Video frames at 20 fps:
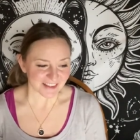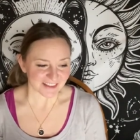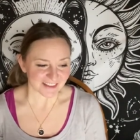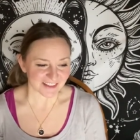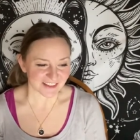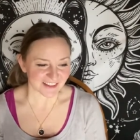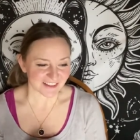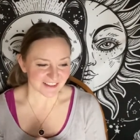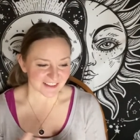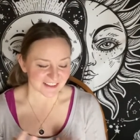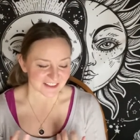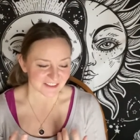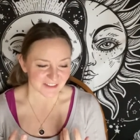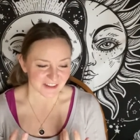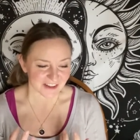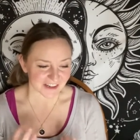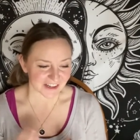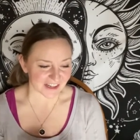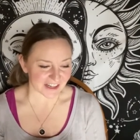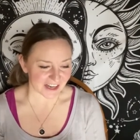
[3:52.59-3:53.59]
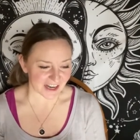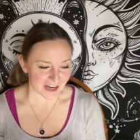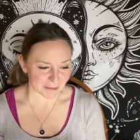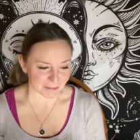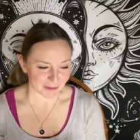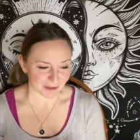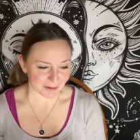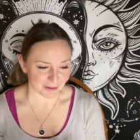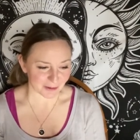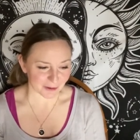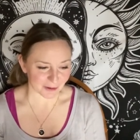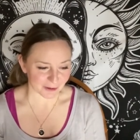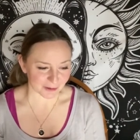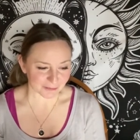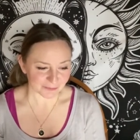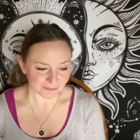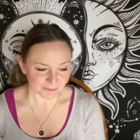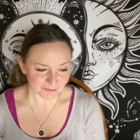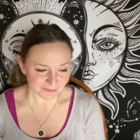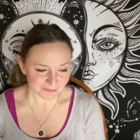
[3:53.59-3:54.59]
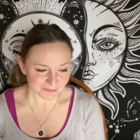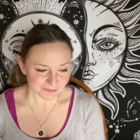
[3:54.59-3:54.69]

you know, that's very Capricorn.